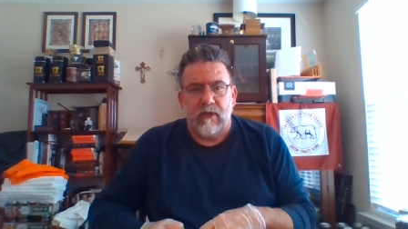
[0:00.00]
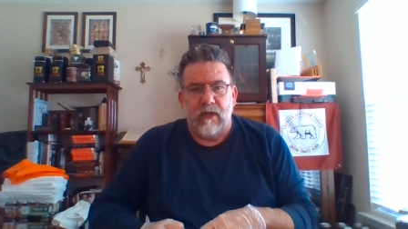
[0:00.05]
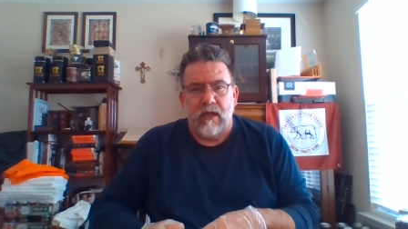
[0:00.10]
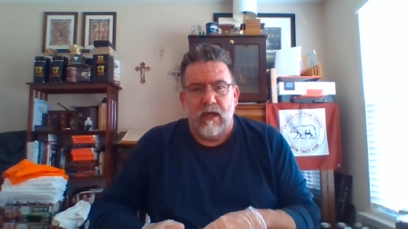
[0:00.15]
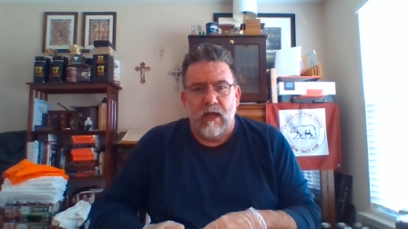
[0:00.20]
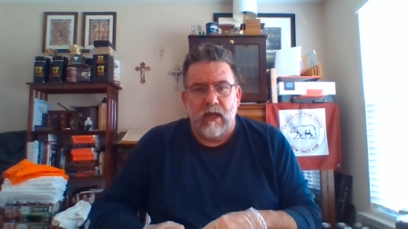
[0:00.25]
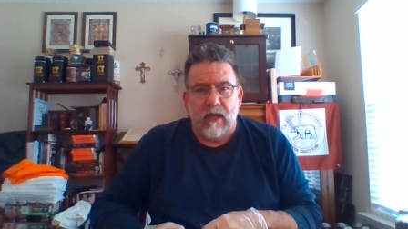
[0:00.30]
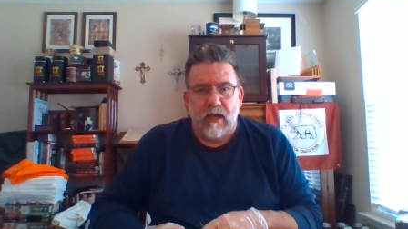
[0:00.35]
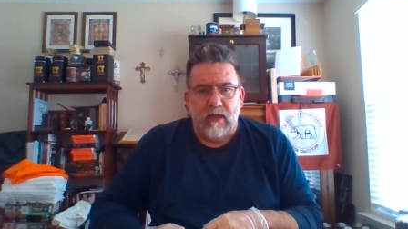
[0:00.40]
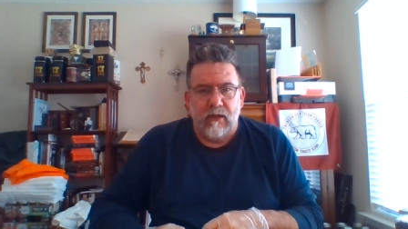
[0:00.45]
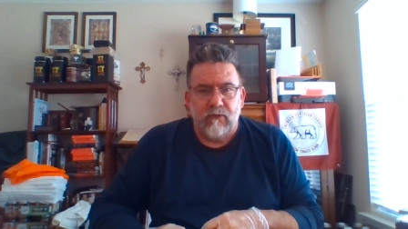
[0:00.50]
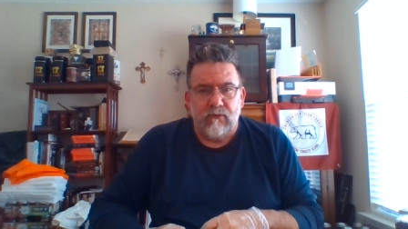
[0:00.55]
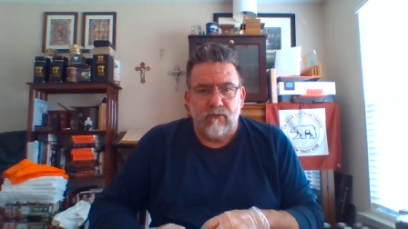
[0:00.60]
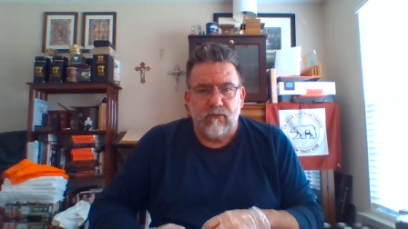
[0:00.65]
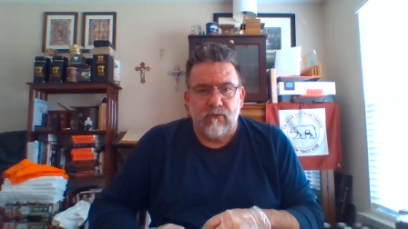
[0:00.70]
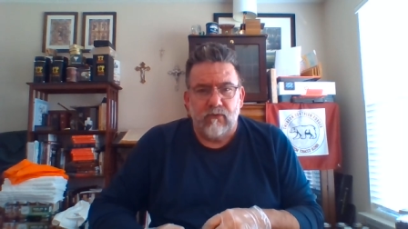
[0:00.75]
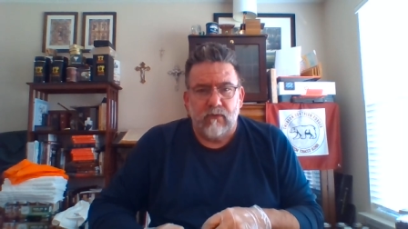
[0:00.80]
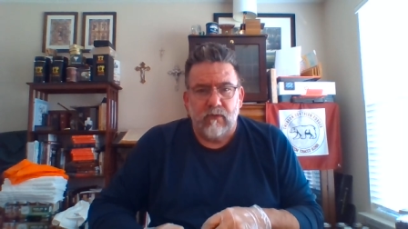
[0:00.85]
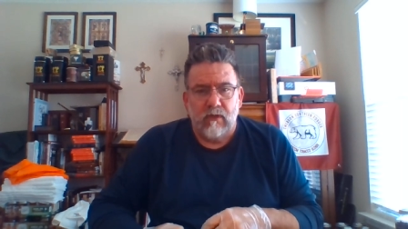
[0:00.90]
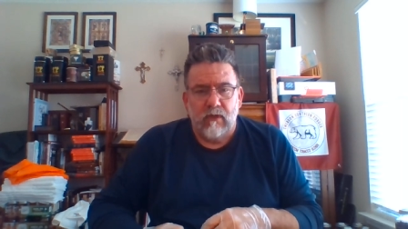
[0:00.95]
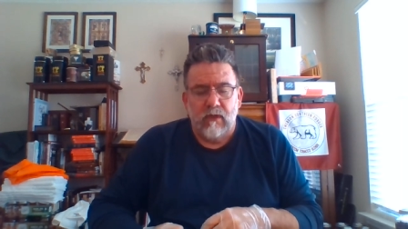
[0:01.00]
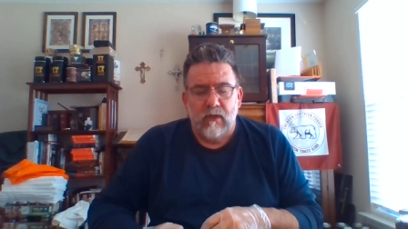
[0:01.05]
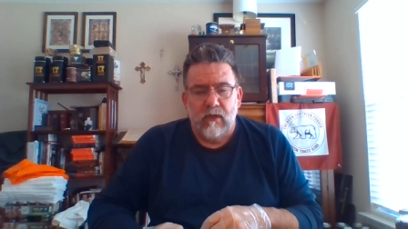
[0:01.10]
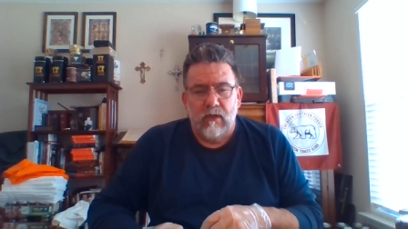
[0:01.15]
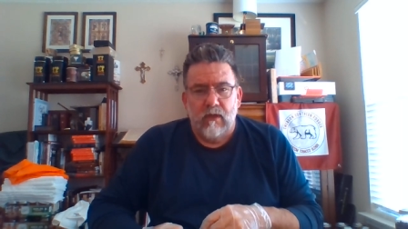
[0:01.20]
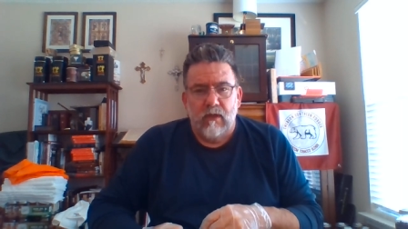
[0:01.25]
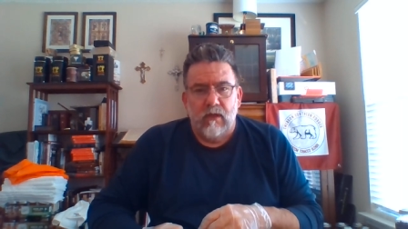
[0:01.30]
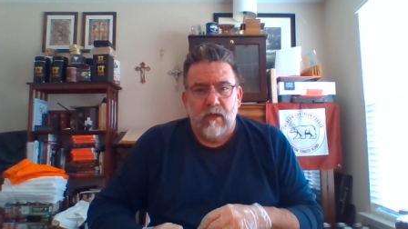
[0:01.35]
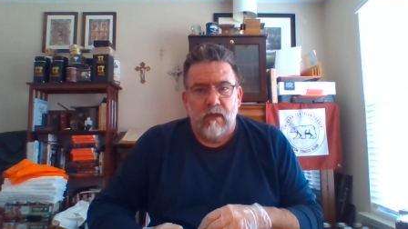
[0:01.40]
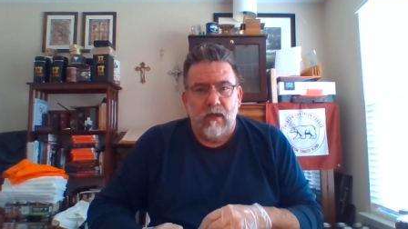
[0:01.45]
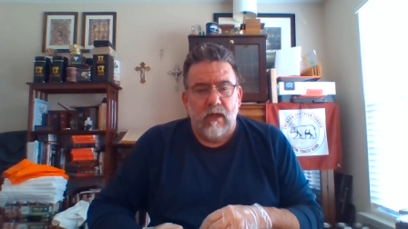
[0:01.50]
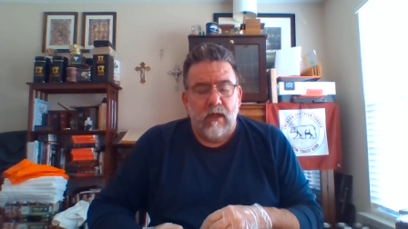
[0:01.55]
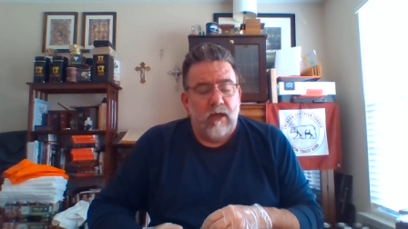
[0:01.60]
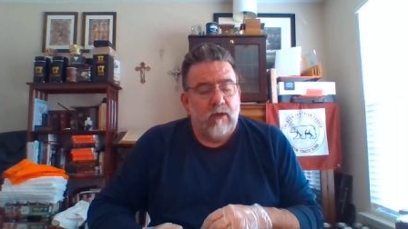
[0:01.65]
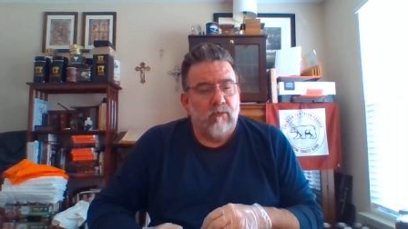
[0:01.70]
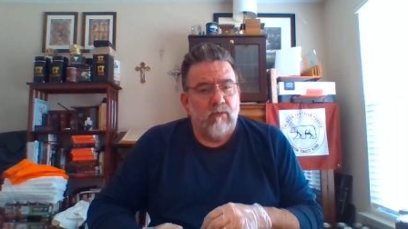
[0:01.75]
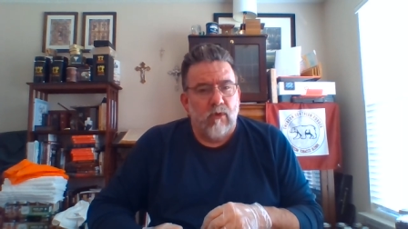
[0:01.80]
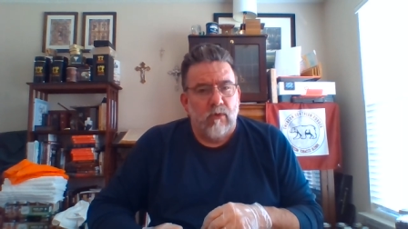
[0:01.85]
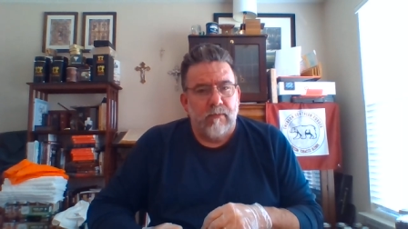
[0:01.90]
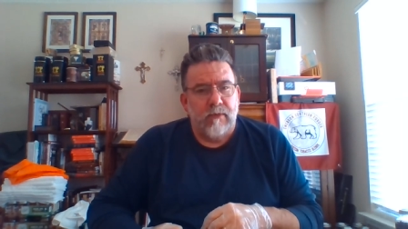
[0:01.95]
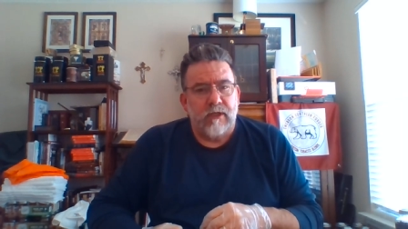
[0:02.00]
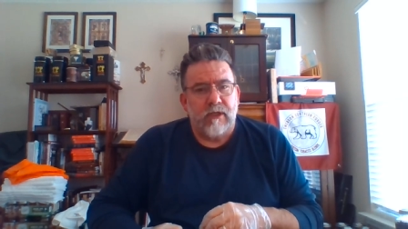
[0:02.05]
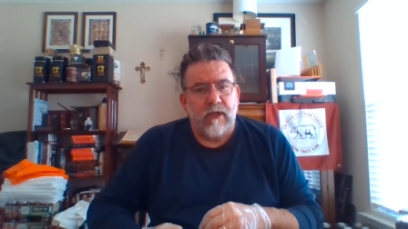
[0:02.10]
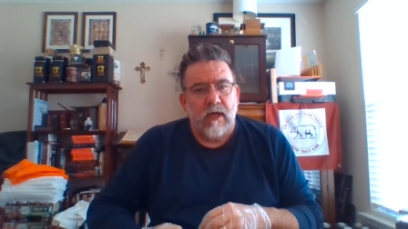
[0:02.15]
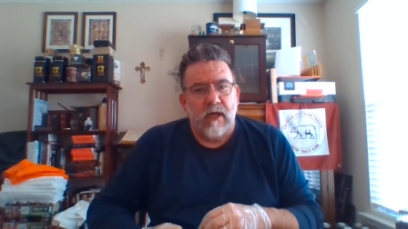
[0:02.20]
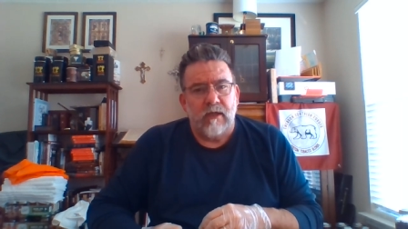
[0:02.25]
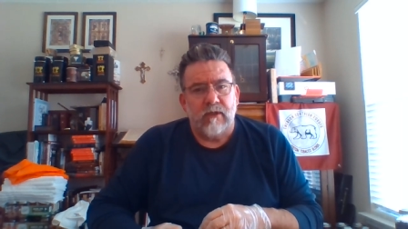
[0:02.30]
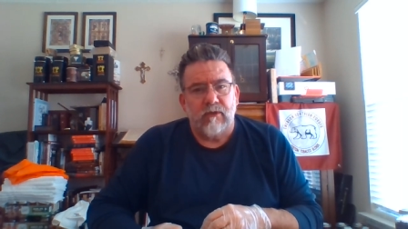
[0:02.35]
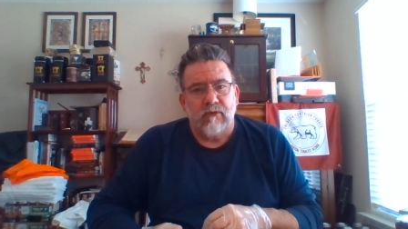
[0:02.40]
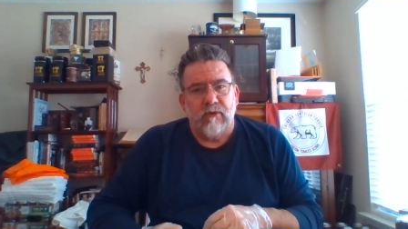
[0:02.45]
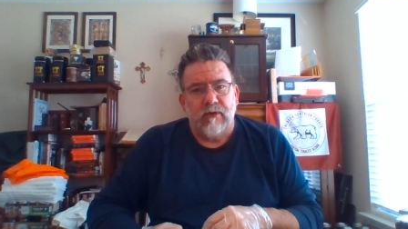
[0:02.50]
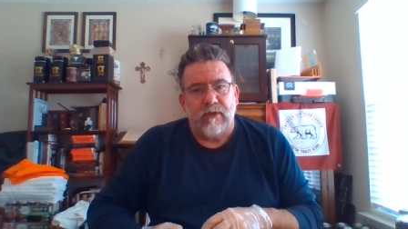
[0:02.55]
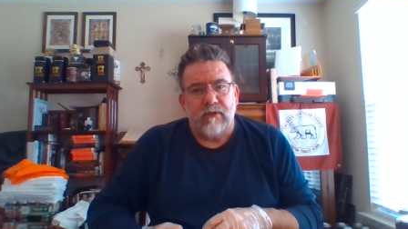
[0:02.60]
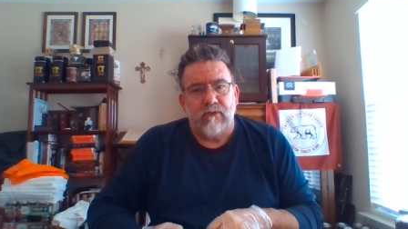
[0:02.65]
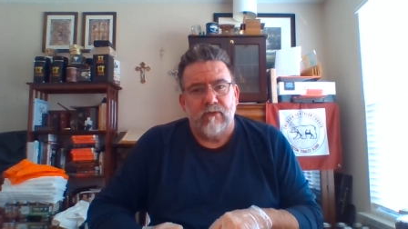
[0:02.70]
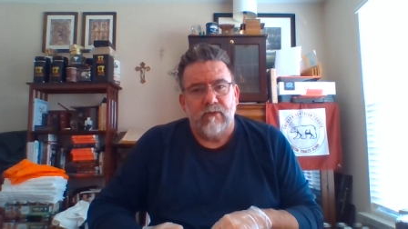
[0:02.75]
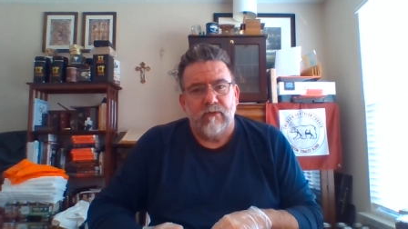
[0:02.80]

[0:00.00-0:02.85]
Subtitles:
as a Roman concrete.